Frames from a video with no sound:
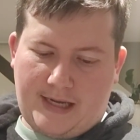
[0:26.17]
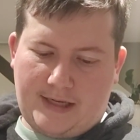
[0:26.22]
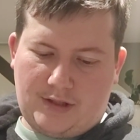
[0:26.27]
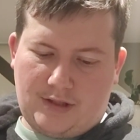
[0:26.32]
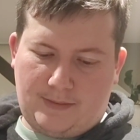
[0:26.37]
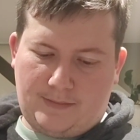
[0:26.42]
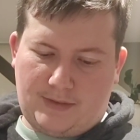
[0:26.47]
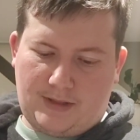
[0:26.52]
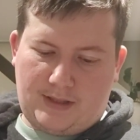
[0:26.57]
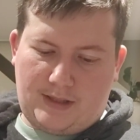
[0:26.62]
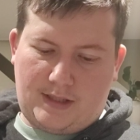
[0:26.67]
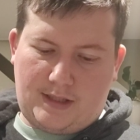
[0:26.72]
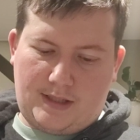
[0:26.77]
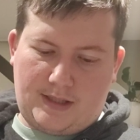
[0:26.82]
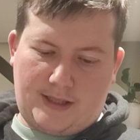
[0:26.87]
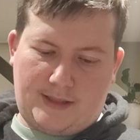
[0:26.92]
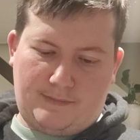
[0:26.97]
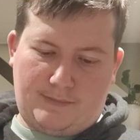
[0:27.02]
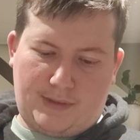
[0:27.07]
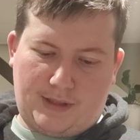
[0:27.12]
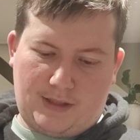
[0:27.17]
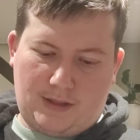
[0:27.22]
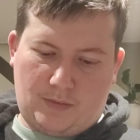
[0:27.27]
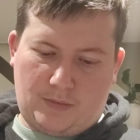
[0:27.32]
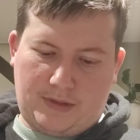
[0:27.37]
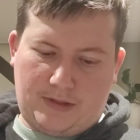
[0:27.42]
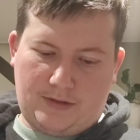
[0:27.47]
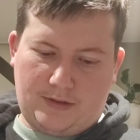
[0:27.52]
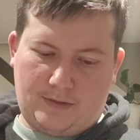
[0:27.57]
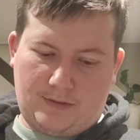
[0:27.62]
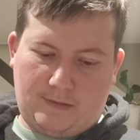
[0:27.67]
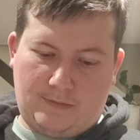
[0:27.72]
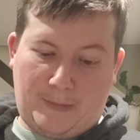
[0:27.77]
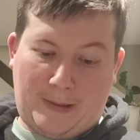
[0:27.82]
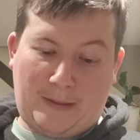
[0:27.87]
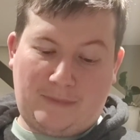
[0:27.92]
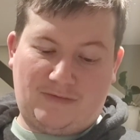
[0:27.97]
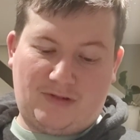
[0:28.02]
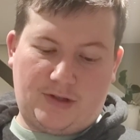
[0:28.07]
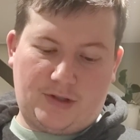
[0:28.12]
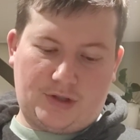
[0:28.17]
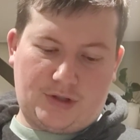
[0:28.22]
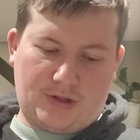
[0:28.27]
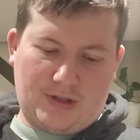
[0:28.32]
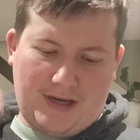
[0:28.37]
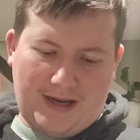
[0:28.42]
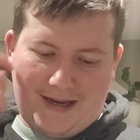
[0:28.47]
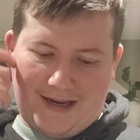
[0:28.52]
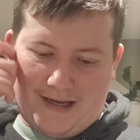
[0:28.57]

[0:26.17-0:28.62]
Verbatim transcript: HMT Empire Windrush.